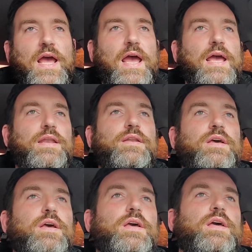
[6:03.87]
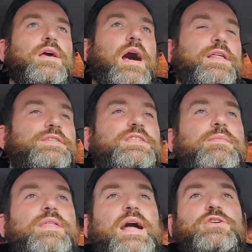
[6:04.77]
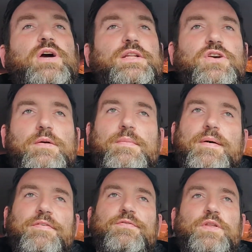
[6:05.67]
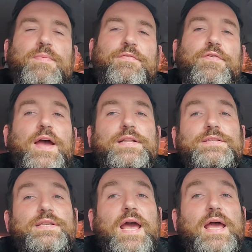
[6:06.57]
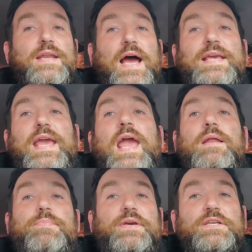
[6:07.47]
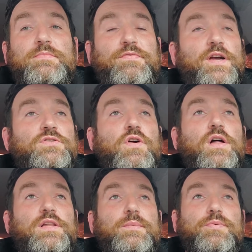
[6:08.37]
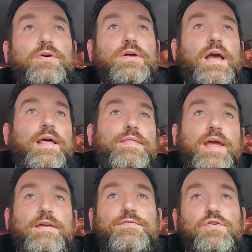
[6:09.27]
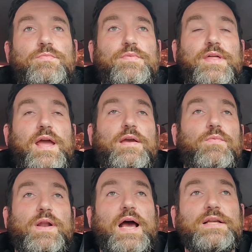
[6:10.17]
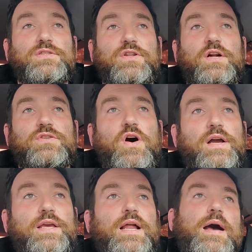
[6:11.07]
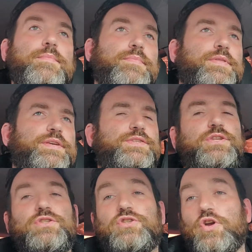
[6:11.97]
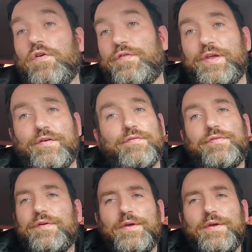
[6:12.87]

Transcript: And this is something that I try to talk about with my friends, and I can't, because my friends are all liberal, and when I start talking, I'm this conservative,